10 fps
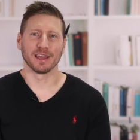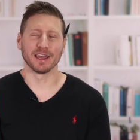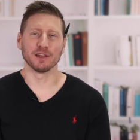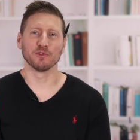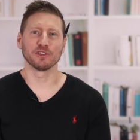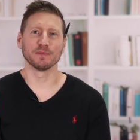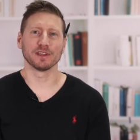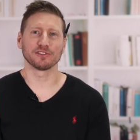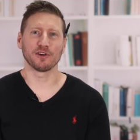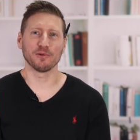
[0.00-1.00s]
And with
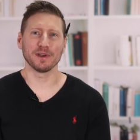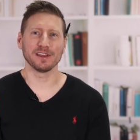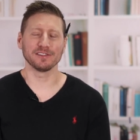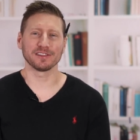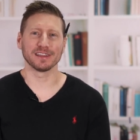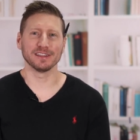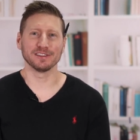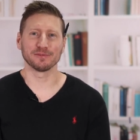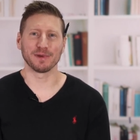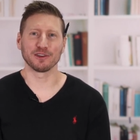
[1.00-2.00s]
me, as always,
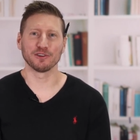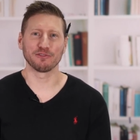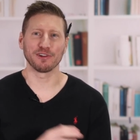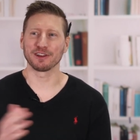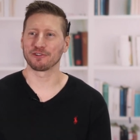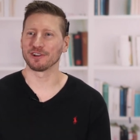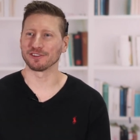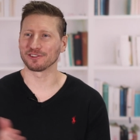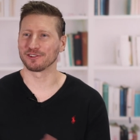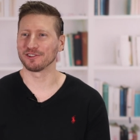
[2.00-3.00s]
is my good friend
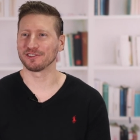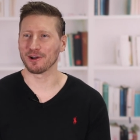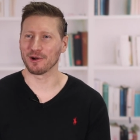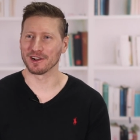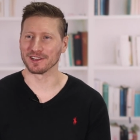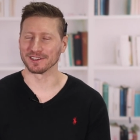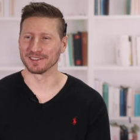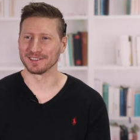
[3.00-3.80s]
Chris. Chris, how are you?